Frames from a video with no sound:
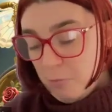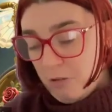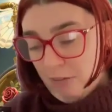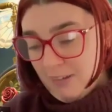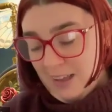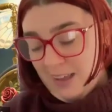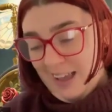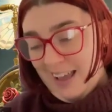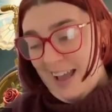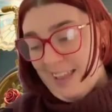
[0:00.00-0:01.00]

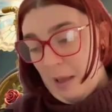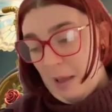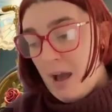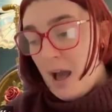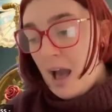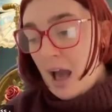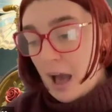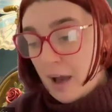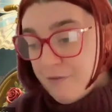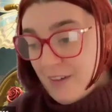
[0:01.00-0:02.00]
Protestantism,
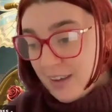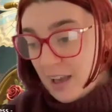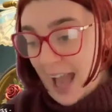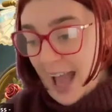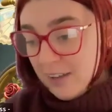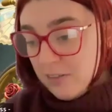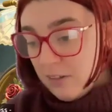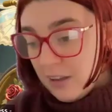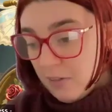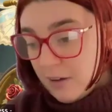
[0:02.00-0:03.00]
a figure
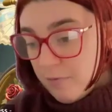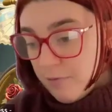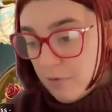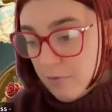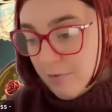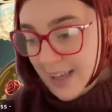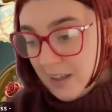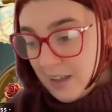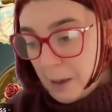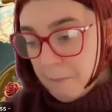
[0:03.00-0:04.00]
endlessly
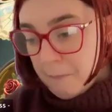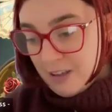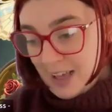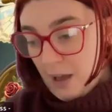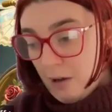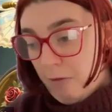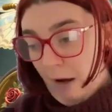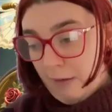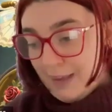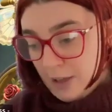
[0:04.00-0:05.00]
reinterpreted
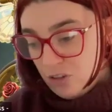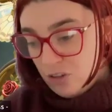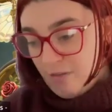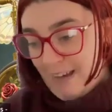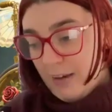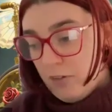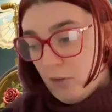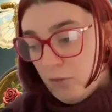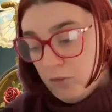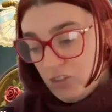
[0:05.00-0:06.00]
across history and
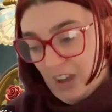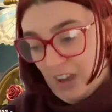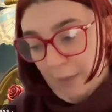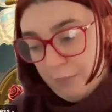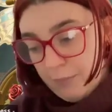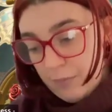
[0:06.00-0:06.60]
culture.